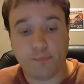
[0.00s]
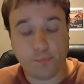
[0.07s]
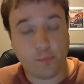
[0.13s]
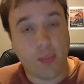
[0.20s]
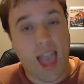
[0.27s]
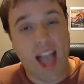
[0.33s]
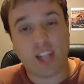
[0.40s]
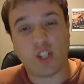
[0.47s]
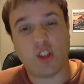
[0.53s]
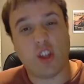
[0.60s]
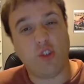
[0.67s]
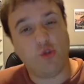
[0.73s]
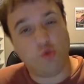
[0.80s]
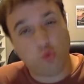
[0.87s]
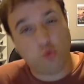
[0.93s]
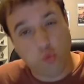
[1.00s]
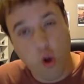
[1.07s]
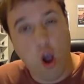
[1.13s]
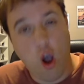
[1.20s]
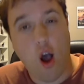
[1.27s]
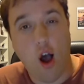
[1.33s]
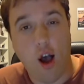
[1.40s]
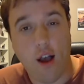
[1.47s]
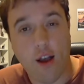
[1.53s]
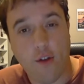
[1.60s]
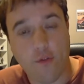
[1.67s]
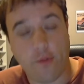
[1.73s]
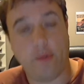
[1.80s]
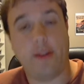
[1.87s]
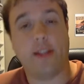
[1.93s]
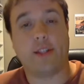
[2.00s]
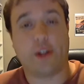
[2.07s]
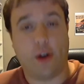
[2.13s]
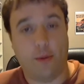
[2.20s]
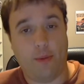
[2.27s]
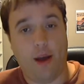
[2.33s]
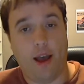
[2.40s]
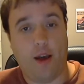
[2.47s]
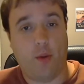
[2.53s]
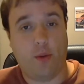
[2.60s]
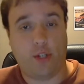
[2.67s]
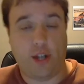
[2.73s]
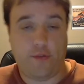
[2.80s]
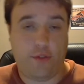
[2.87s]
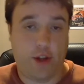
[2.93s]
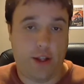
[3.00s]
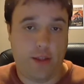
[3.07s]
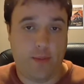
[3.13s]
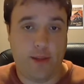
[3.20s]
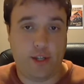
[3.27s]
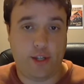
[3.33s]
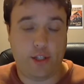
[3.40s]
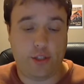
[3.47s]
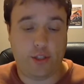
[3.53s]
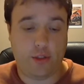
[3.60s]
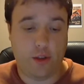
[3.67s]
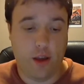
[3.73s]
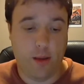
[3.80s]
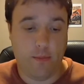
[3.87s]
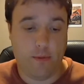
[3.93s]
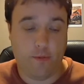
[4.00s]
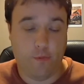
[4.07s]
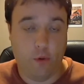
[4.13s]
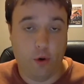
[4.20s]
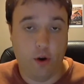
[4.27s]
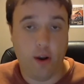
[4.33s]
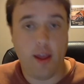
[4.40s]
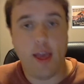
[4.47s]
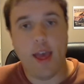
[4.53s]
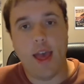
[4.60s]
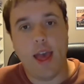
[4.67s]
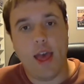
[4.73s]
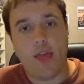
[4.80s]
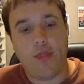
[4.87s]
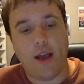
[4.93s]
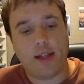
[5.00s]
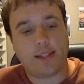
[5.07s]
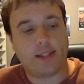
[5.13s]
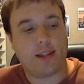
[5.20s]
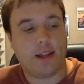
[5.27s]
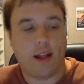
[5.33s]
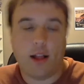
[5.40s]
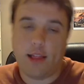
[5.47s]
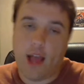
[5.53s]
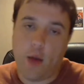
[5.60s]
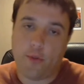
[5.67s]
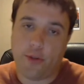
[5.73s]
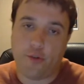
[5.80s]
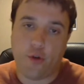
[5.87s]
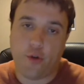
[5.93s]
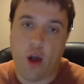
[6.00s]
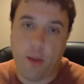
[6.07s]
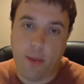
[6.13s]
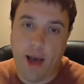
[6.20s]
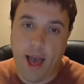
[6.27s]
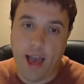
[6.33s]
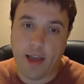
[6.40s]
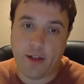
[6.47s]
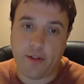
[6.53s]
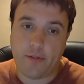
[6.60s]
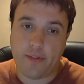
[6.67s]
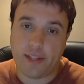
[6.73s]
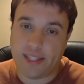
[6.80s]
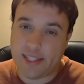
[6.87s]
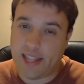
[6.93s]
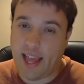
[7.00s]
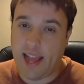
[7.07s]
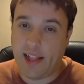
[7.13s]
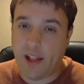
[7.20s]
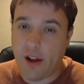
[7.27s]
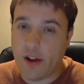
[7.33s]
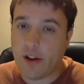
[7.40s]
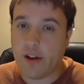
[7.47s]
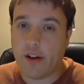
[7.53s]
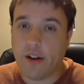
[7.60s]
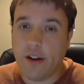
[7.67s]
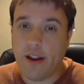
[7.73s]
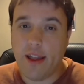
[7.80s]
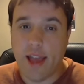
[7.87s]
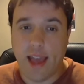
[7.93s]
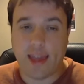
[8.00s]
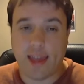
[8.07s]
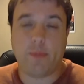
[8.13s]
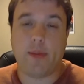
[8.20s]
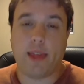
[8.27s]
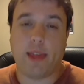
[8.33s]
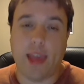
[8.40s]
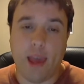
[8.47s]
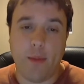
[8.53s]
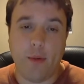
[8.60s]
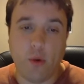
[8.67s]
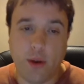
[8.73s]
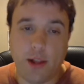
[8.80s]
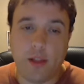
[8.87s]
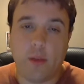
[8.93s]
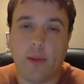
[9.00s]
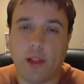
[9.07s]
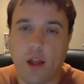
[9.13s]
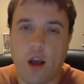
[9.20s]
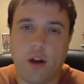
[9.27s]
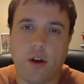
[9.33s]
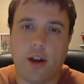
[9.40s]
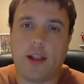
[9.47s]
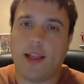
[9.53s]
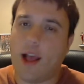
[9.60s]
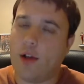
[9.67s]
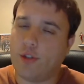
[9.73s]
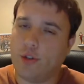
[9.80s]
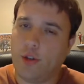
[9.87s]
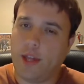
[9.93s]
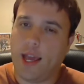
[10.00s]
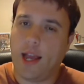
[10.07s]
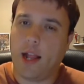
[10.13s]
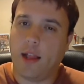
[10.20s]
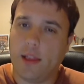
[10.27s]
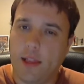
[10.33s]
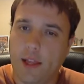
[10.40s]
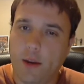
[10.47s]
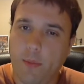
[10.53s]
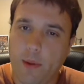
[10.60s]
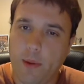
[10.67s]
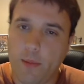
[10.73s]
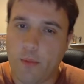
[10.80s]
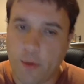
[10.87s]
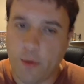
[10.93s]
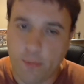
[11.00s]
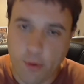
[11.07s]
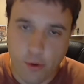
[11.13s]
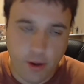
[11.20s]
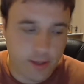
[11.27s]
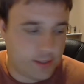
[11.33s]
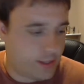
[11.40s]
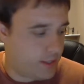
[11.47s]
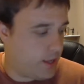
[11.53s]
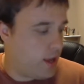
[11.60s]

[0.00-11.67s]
actually draw from the discard pile, which I forgot to mention before, thus allowing the draw pile to stay longer and keep the game going a little bit longer, and allows you to get a little bit more points.